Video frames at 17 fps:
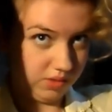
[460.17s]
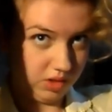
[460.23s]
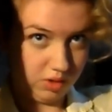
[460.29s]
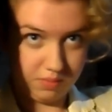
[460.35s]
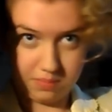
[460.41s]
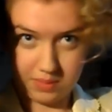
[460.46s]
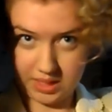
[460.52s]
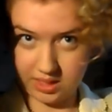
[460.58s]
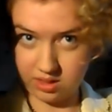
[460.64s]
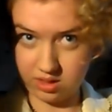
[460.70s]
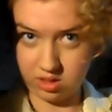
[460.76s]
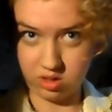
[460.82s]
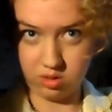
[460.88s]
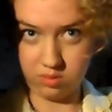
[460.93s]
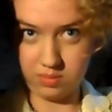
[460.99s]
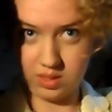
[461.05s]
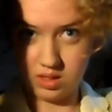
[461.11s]
over your back
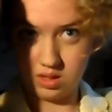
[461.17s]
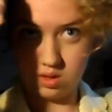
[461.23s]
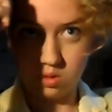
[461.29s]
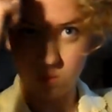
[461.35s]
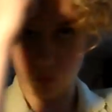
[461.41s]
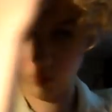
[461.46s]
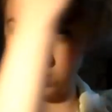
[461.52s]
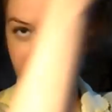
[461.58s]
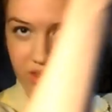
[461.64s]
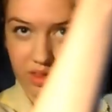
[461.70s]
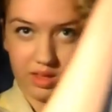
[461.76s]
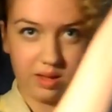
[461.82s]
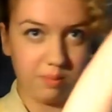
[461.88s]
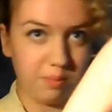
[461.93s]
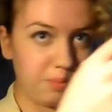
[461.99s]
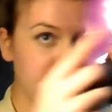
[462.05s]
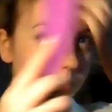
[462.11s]
combing
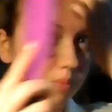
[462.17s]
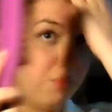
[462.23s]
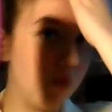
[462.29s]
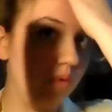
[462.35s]
with a